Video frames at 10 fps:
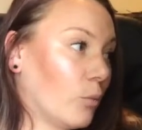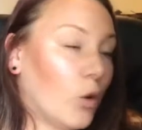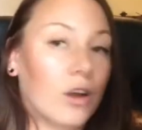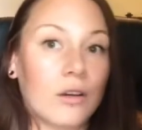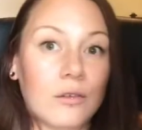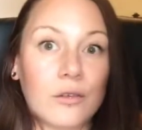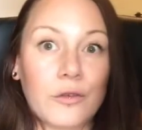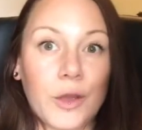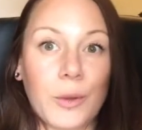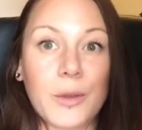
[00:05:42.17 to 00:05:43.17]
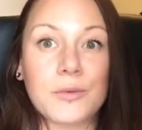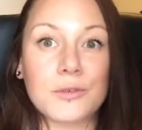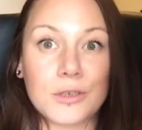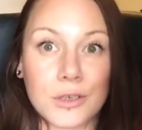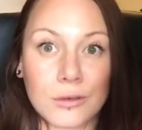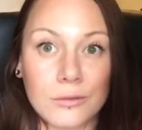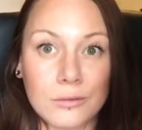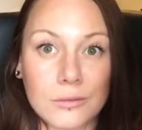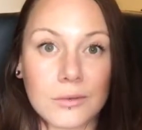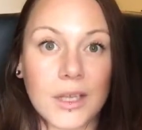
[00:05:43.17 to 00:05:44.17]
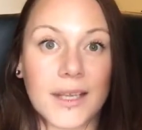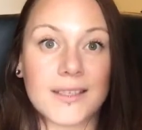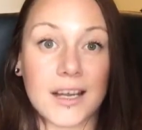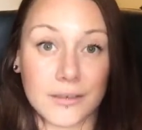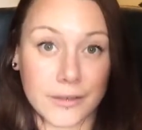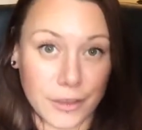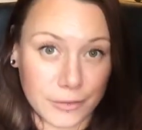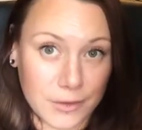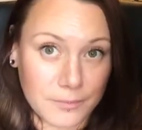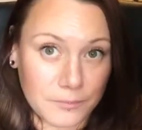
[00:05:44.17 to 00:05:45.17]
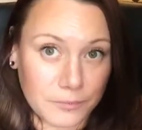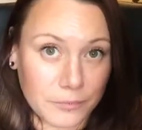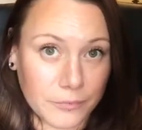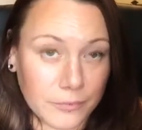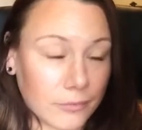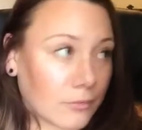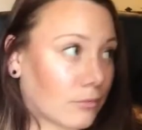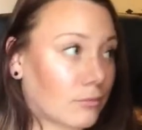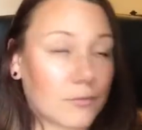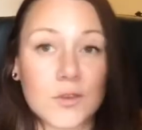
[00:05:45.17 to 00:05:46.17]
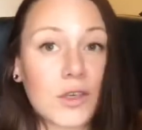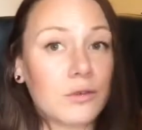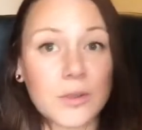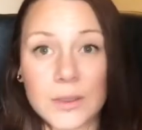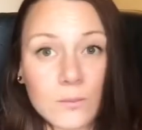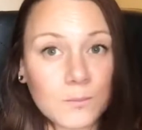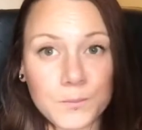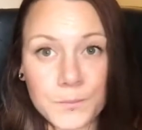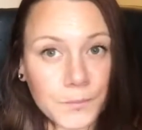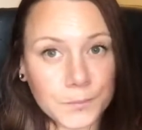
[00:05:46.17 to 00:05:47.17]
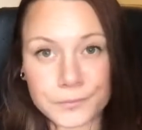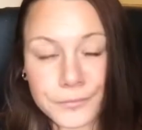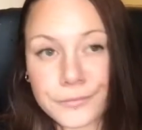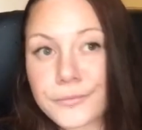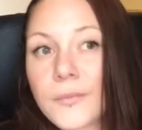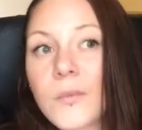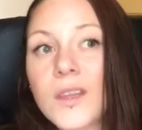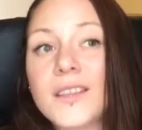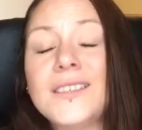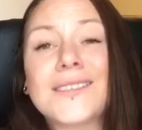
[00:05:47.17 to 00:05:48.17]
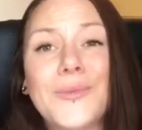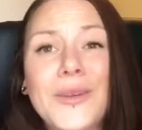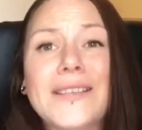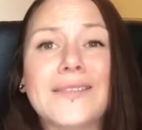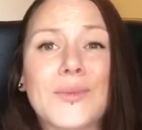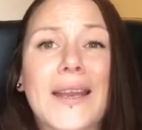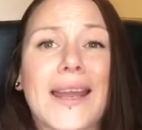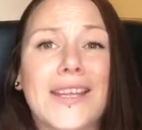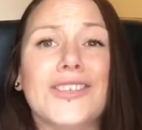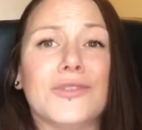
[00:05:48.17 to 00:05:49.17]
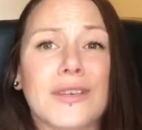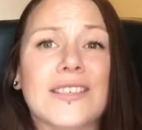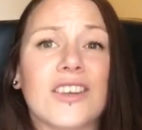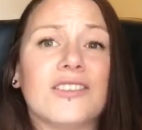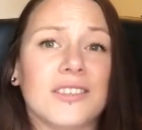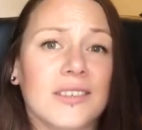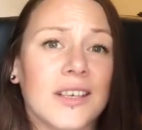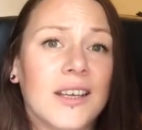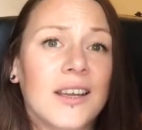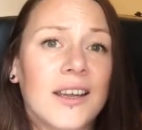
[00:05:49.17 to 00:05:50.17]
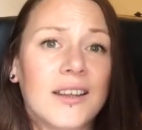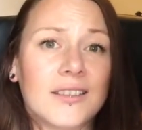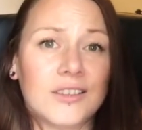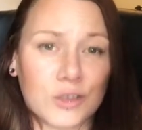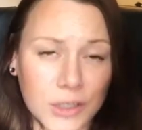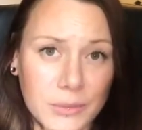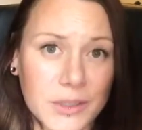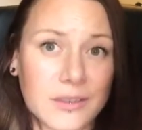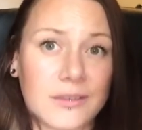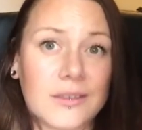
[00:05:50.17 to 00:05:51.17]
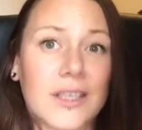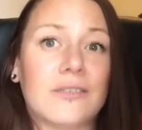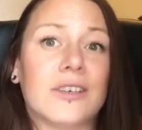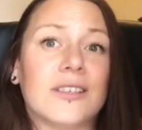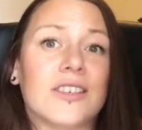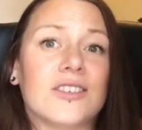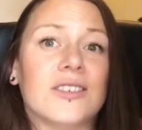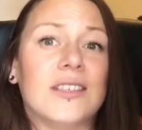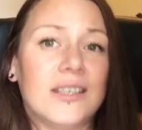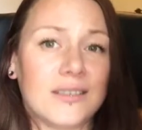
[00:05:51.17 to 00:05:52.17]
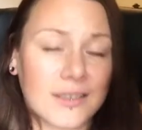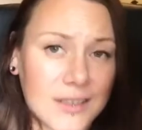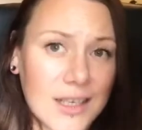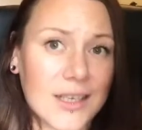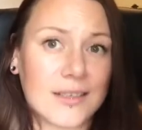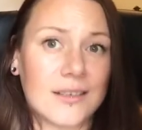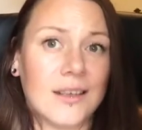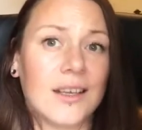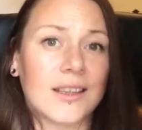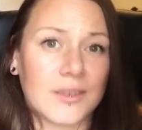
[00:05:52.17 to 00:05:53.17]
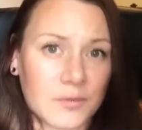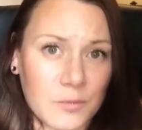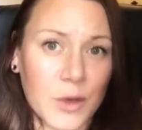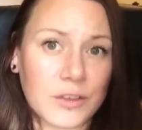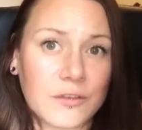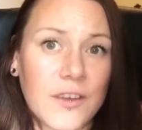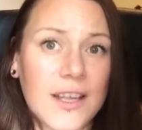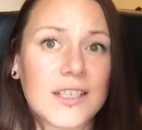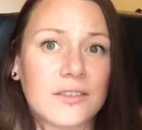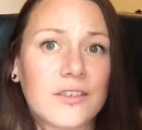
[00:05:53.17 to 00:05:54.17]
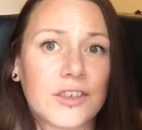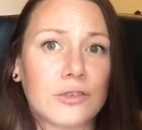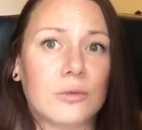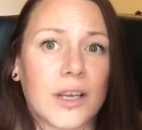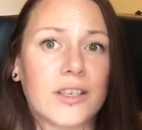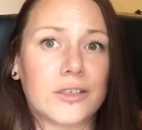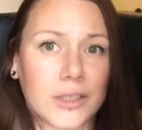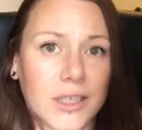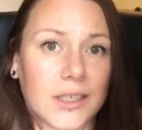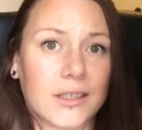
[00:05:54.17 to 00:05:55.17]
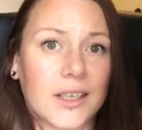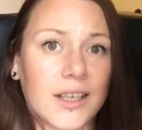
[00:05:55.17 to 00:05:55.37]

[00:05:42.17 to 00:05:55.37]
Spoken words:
What a few people do is underdose. Don't do it. These companies have spent ages researching the treatment, researching the disease and the most effective, efficient way to treat it.